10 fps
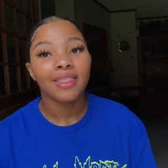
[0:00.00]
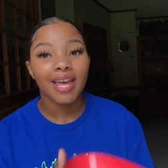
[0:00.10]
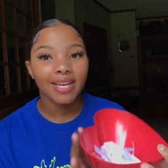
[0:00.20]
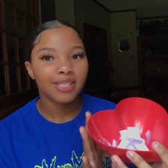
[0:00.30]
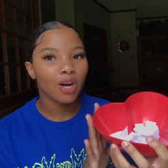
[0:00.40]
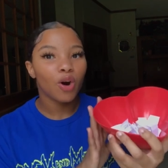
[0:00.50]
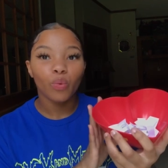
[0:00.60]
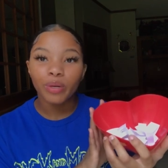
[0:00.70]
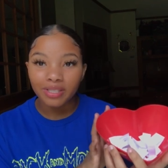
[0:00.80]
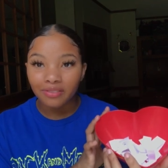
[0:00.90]
That is the
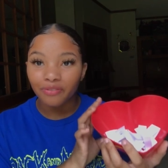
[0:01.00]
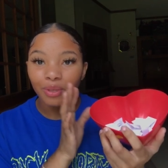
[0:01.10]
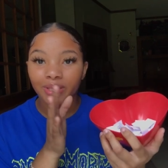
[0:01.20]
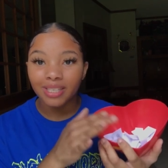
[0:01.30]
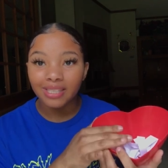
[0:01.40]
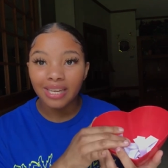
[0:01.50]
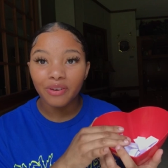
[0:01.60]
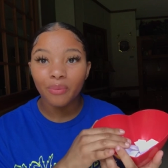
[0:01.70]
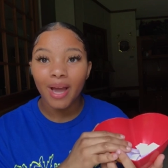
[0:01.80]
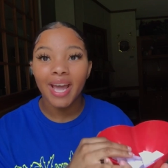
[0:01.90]
whole reason for this
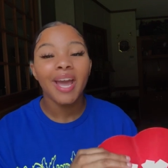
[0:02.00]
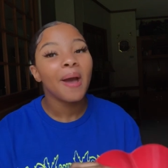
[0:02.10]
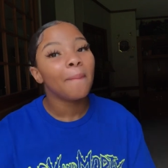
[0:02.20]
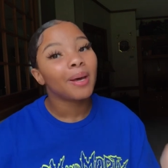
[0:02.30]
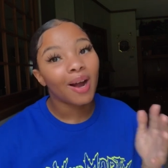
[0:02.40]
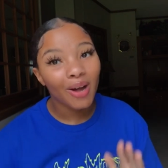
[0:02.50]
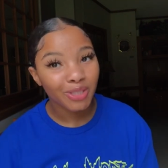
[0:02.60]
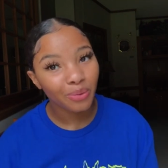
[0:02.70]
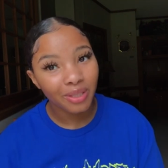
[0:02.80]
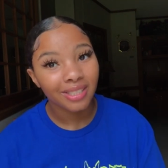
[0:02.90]
giveaway. But I
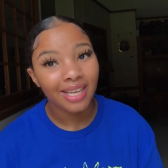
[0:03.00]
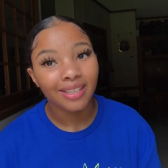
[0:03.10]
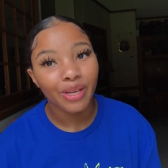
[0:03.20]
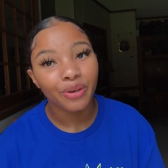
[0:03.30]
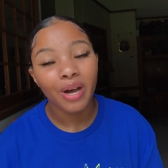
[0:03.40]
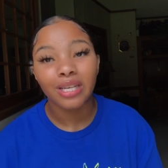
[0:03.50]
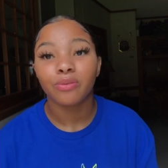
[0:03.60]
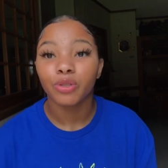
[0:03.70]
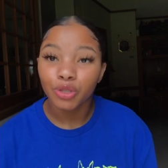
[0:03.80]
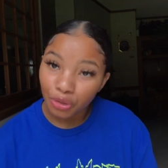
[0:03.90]
also want to say thank you guys
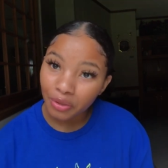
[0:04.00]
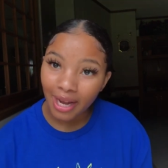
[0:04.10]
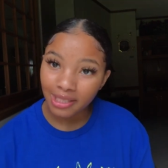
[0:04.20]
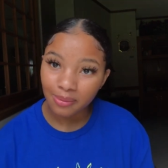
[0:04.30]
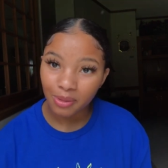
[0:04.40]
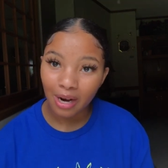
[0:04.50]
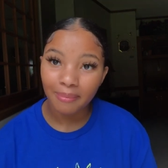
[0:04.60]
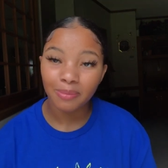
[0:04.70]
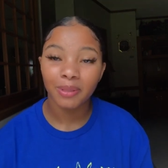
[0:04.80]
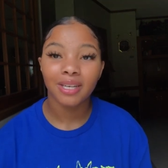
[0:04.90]
for 2K
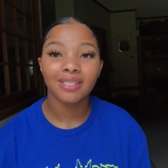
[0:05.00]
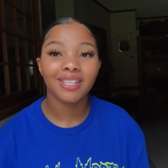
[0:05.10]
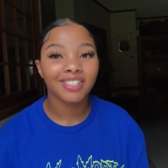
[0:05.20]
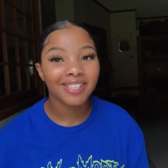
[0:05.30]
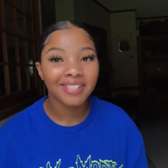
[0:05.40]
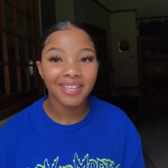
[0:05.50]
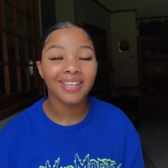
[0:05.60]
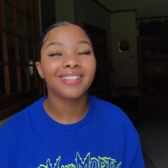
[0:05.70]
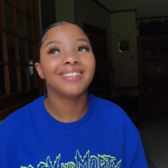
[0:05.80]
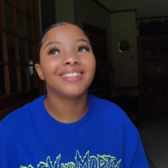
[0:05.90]
subscribers because I just hit
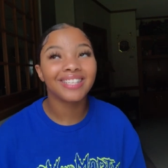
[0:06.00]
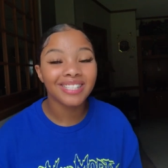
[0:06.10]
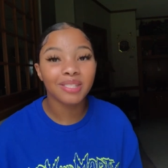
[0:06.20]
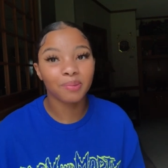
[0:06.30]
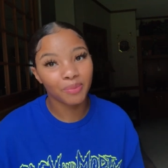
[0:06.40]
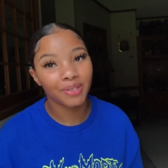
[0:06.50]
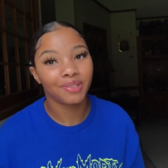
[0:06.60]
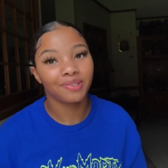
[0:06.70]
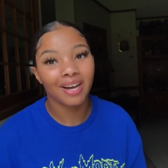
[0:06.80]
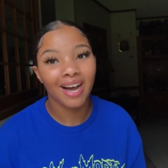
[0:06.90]
it this
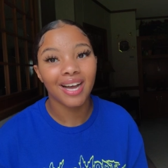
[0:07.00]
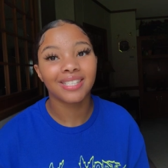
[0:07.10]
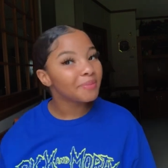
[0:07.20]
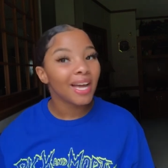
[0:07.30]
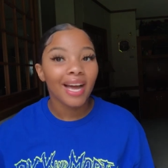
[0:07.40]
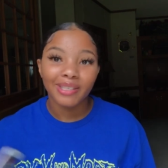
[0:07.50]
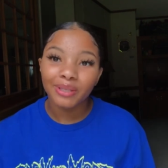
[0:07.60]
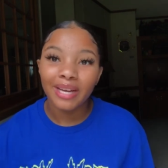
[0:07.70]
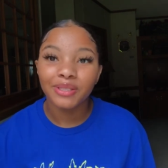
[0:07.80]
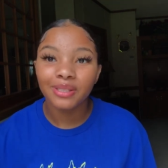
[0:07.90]
morning, you guys. I do
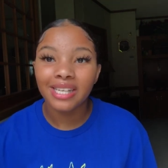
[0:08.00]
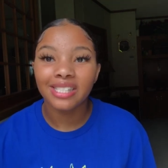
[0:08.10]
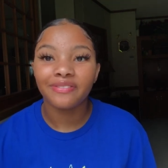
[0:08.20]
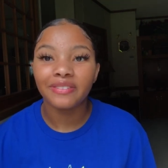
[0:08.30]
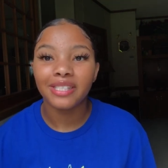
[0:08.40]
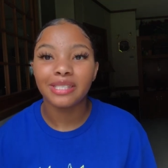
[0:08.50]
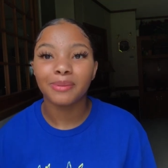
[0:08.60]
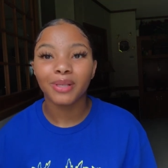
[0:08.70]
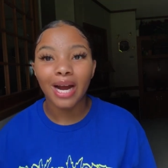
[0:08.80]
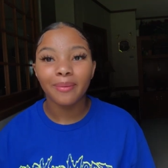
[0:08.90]
have 2015
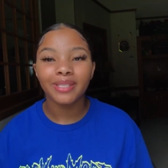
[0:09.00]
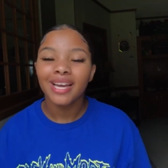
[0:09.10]
subscribers.